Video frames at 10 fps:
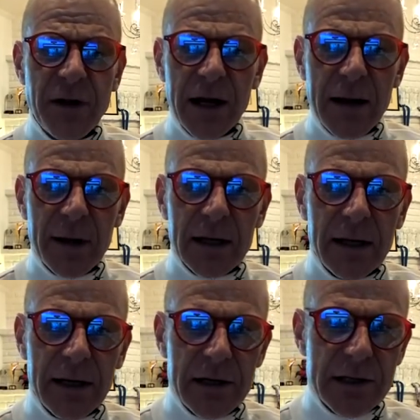dynamic
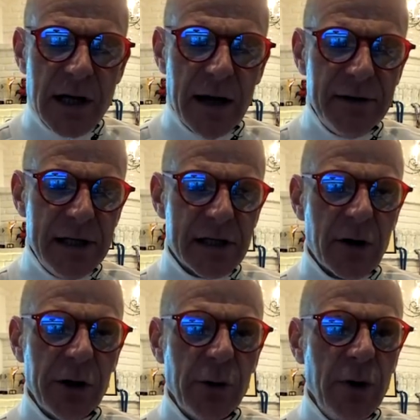layers. And
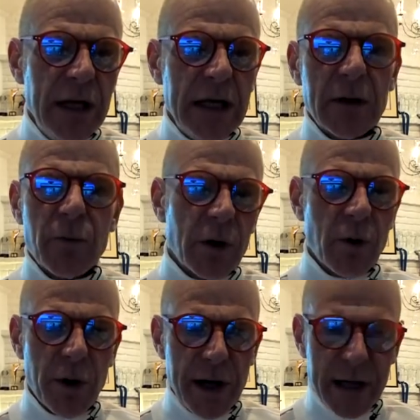these are unique
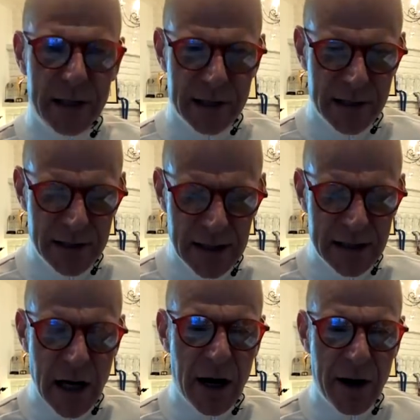recordings.
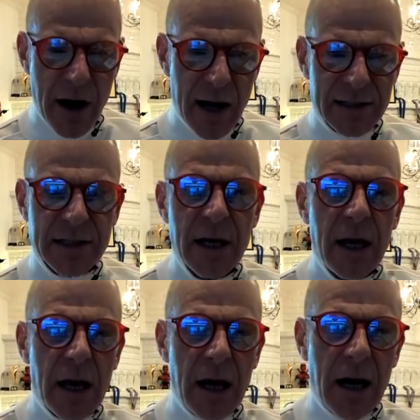These are not
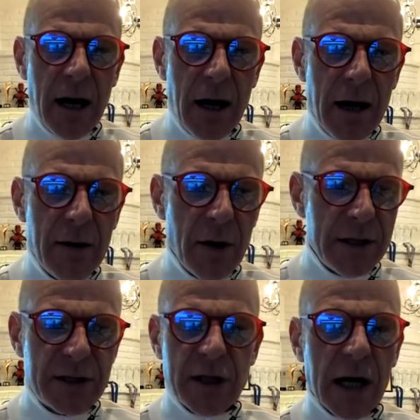
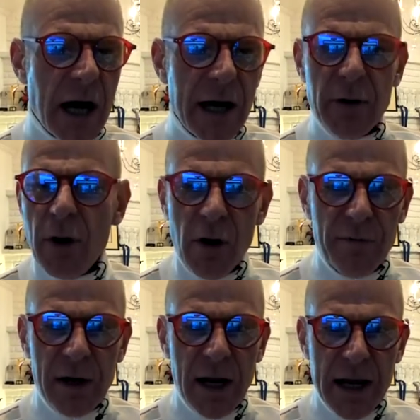staccato
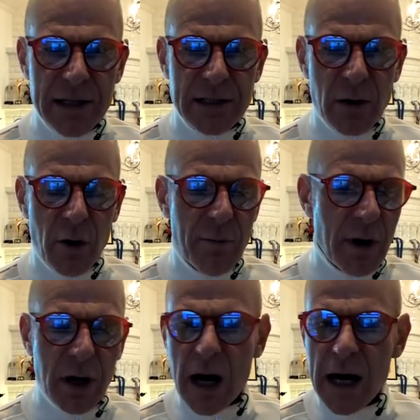overlays or
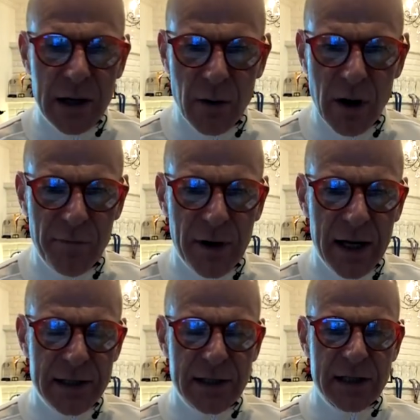marcato
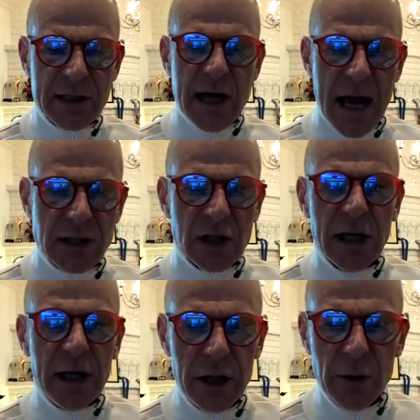overlays. This is
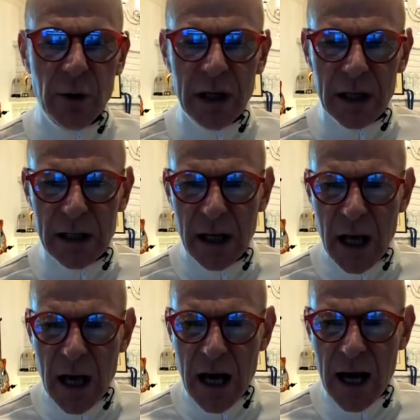actually a unique
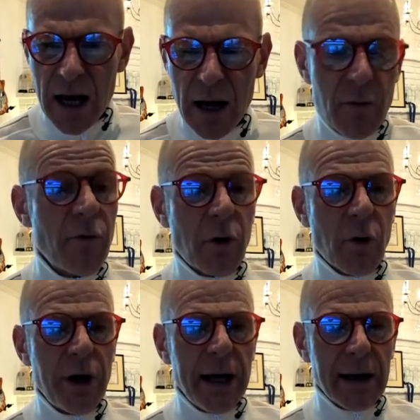
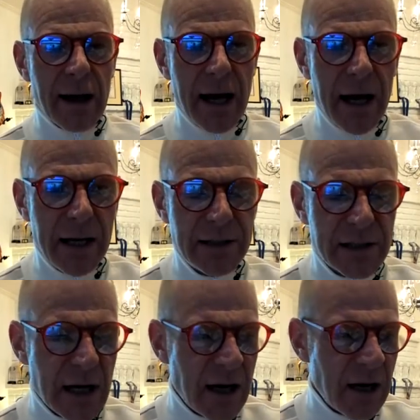recording. And
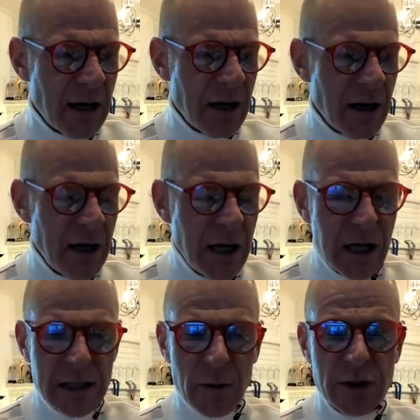
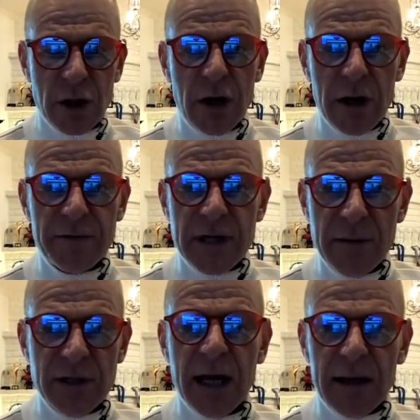so it took a lot of
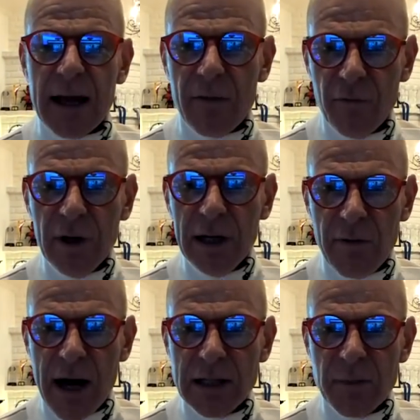time to get that really
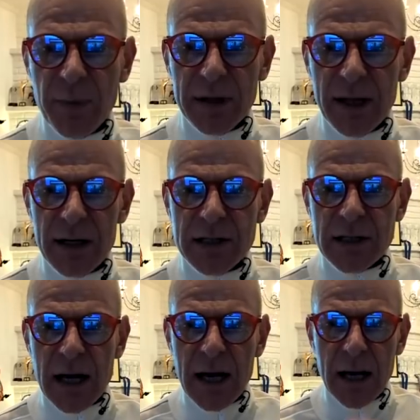right. But
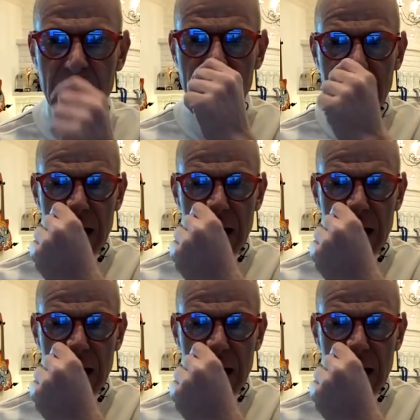there's a